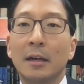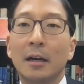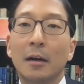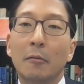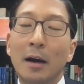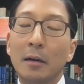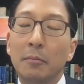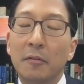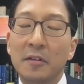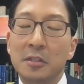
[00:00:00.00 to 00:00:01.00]
Uh, while
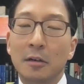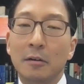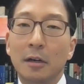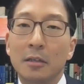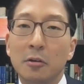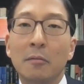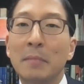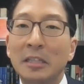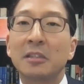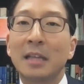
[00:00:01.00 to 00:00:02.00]
Professor uh, Song
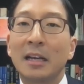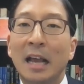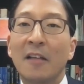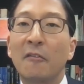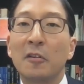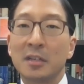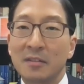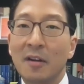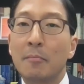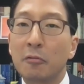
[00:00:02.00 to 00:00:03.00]
mentioned that California
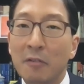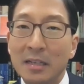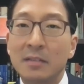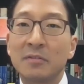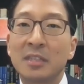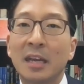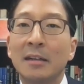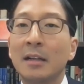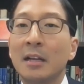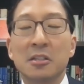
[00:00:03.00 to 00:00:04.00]
is a very progressive state,